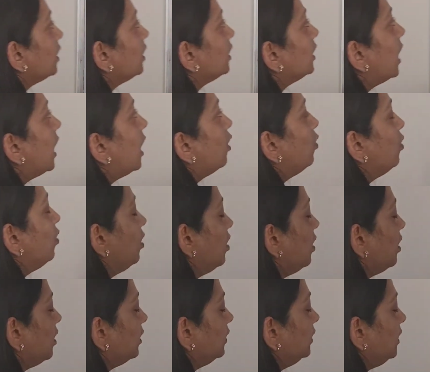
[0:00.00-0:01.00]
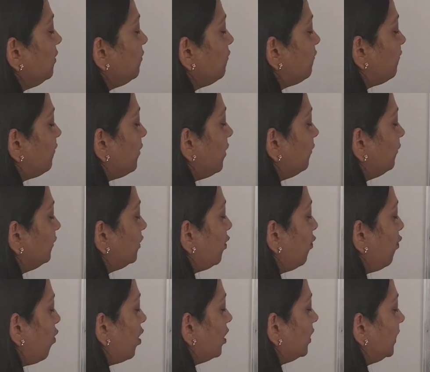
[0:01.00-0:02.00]
Now, the fifth
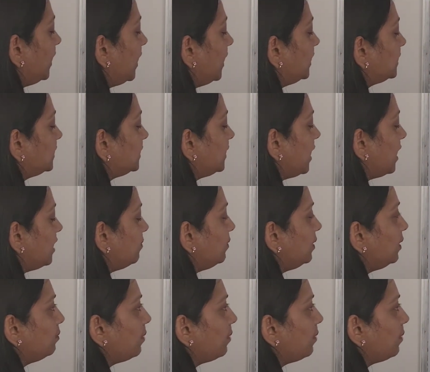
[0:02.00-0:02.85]
vertex can be